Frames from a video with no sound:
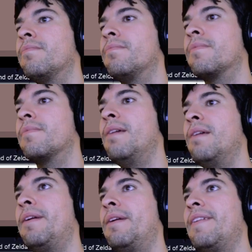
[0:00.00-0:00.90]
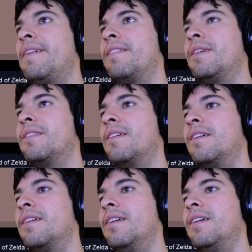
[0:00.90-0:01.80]
Maybe I don't even have to restart
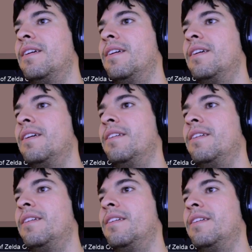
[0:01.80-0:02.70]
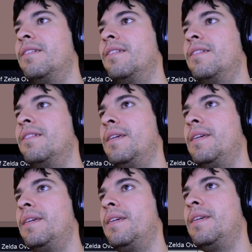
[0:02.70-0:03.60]
Unity. Maybe.
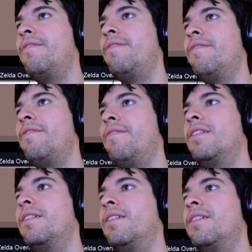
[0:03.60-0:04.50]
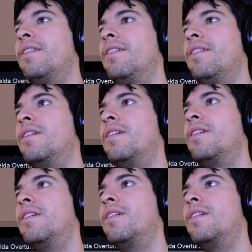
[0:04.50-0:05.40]
5, 4, 3,
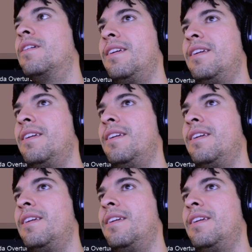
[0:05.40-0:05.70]
2, 1.